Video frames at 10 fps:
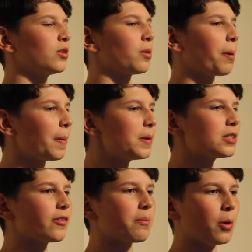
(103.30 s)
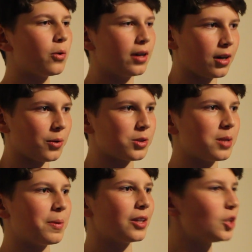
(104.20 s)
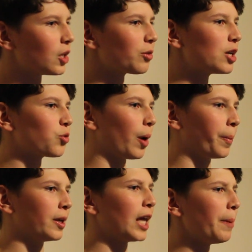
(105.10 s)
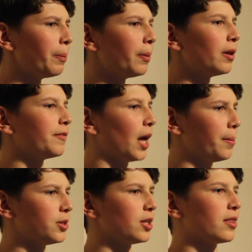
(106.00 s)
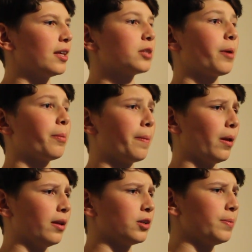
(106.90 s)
The purpose of the bow and arrow was to be a long-range weapon capable of damaging things by propelling a